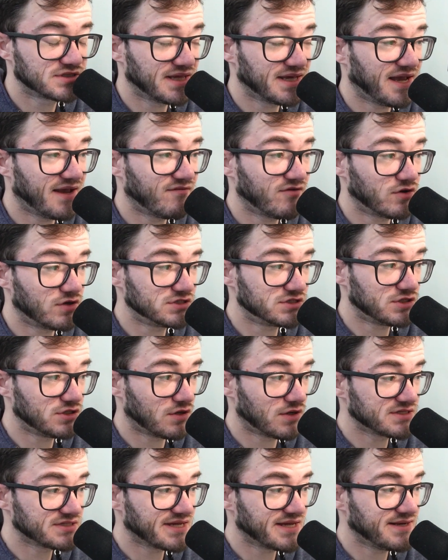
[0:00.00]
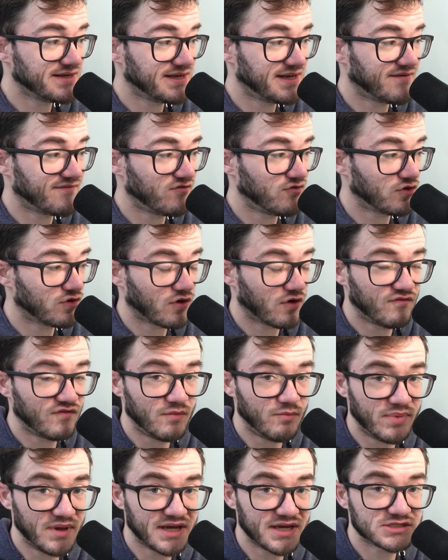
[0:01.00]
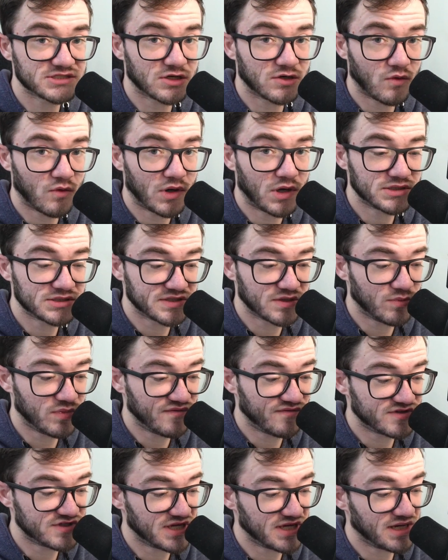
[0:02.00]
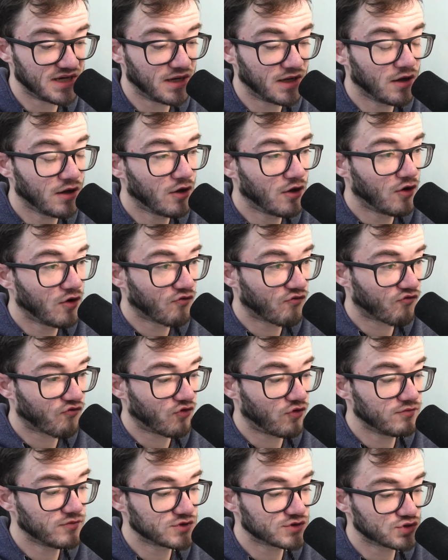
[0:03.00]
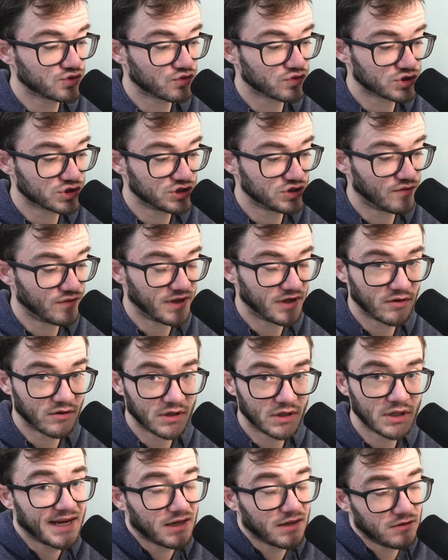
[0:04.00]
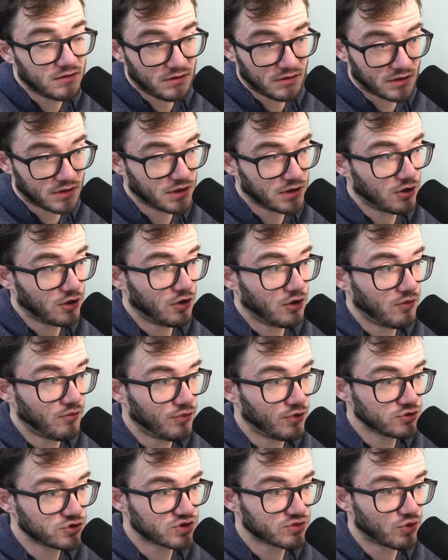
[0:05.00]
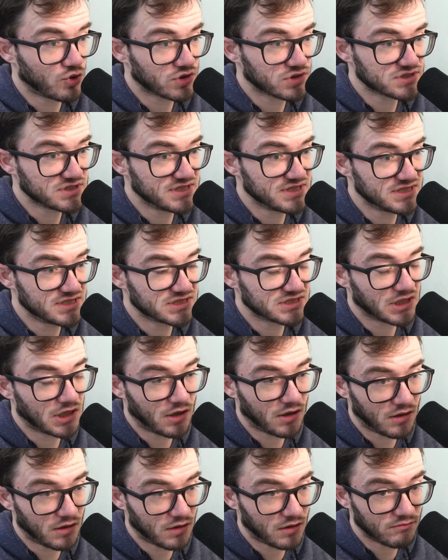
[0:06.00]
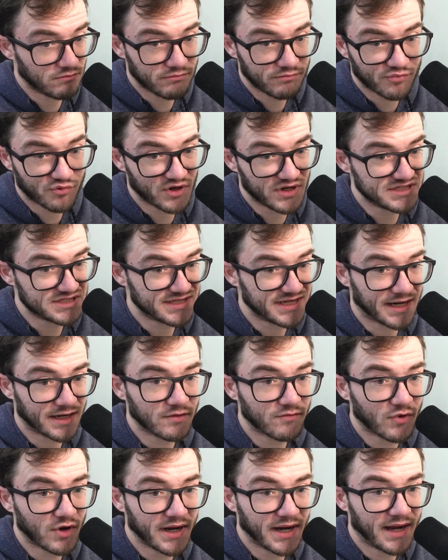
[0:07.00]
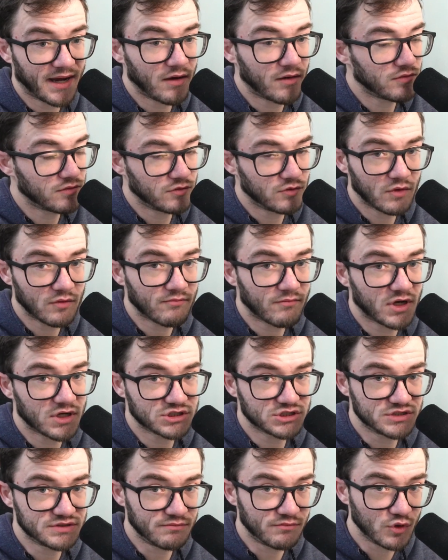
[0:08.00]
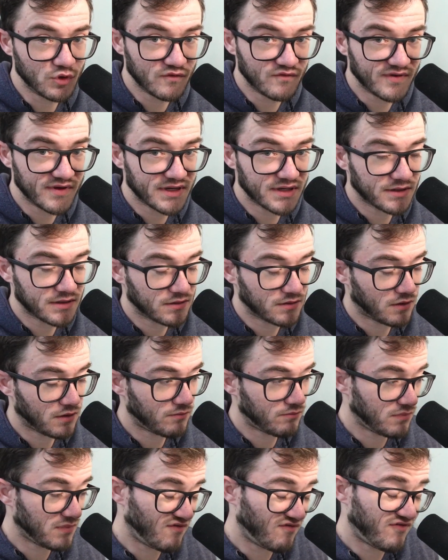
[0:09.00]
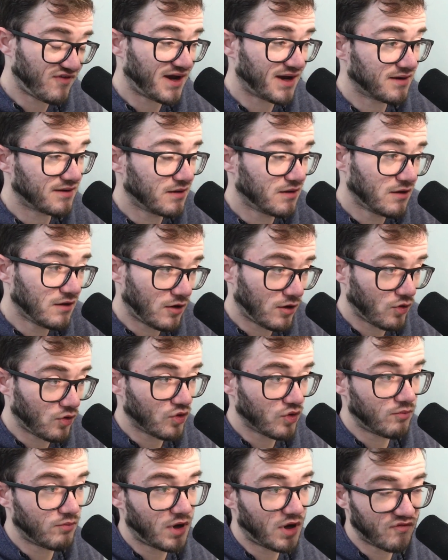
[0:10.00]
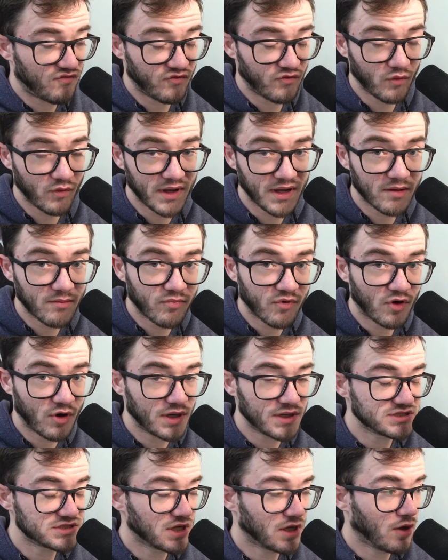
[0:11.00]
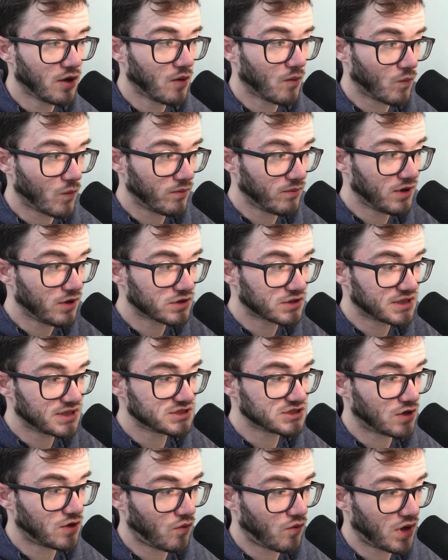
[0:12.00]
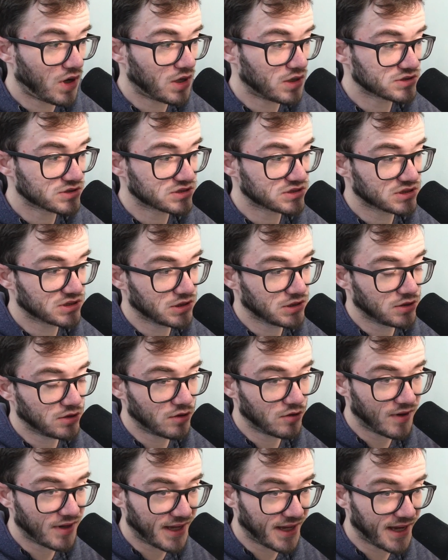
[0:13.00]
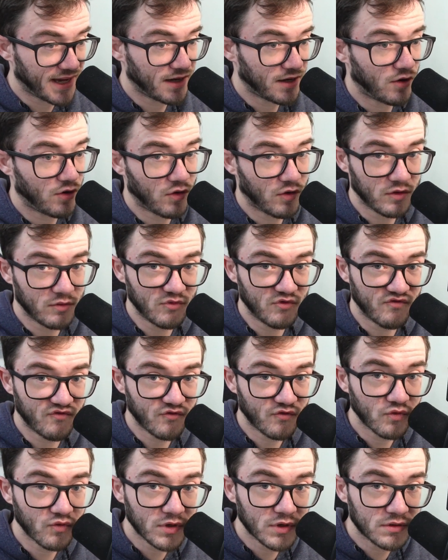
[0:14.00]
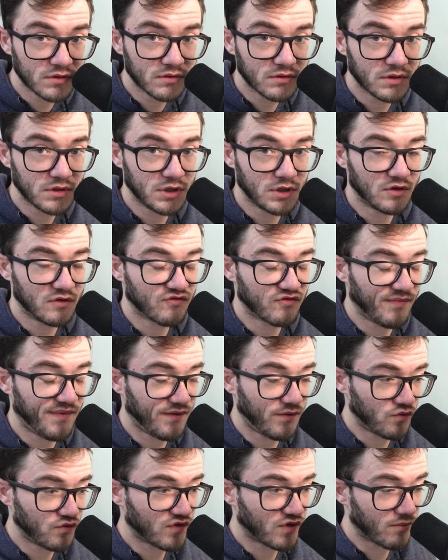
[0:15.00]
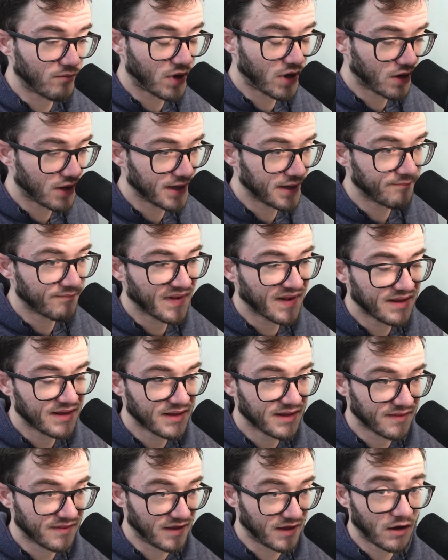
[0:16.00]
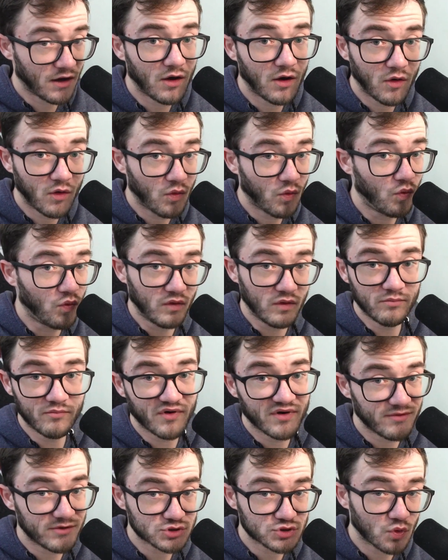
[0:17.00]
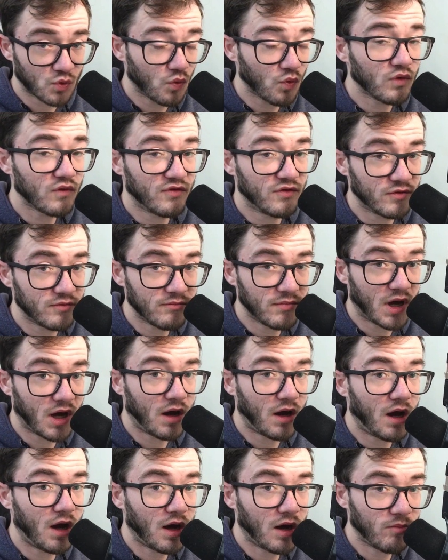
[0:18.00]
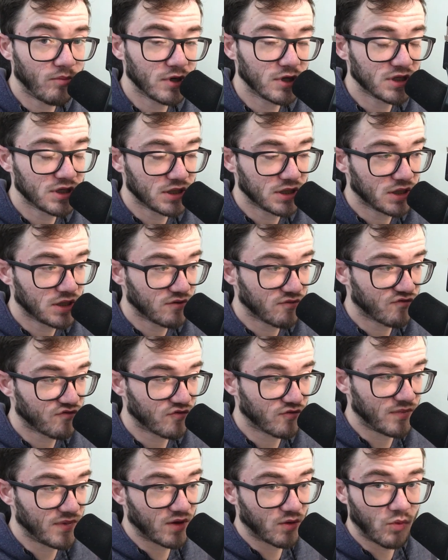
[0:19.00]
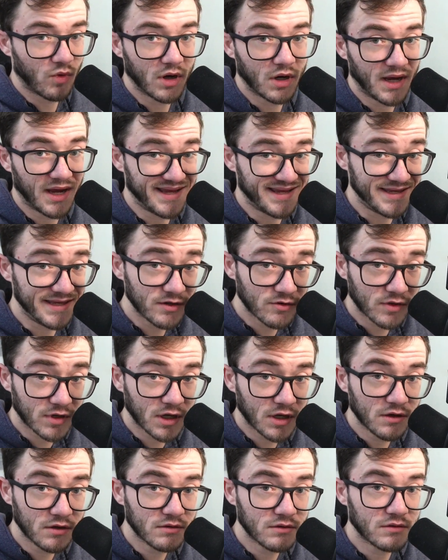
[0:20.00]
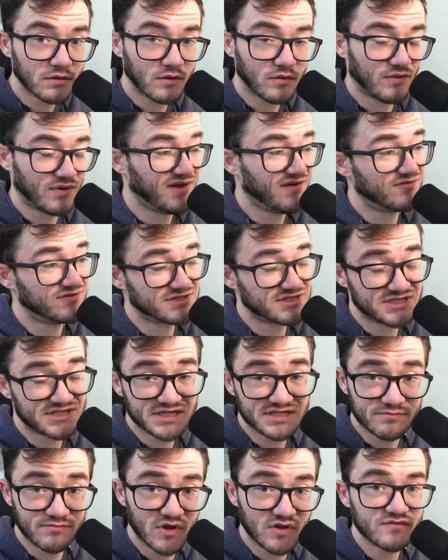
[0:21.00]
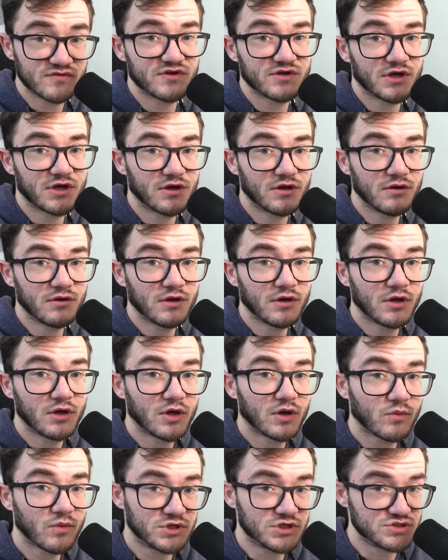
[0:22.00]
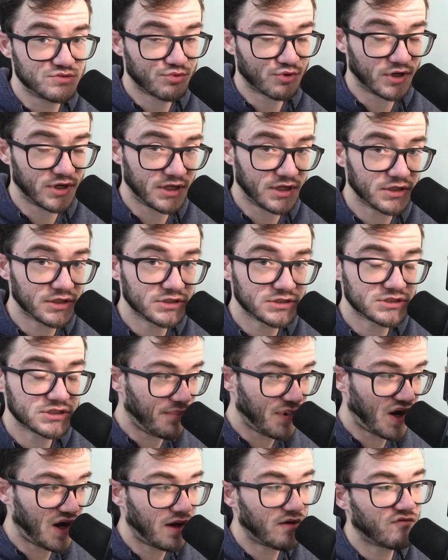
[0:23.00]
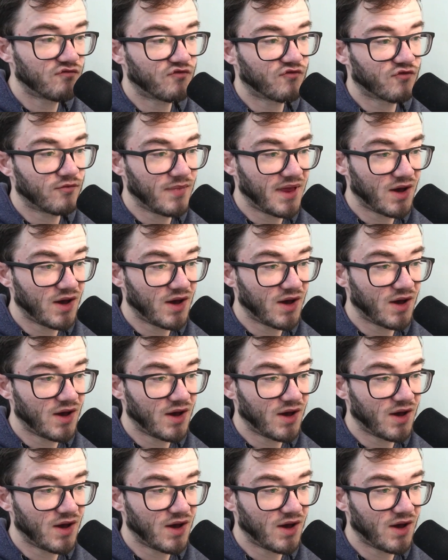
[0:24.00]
there you have it, guys, a nice in-depth look of the biggest alt arts that we've seen from the Sword and Shield era. Look, you know, booster boxes are pretty stagnant right now. Not much is moving. In fact, a lot of them are falling in price. When we look at these alt arts, you know, again, a lot of them have fallen, you know, from the all-time high. They are all of them, pretty much all of them are up from they were a year ago or even 6 months ago, which is pretty good. But from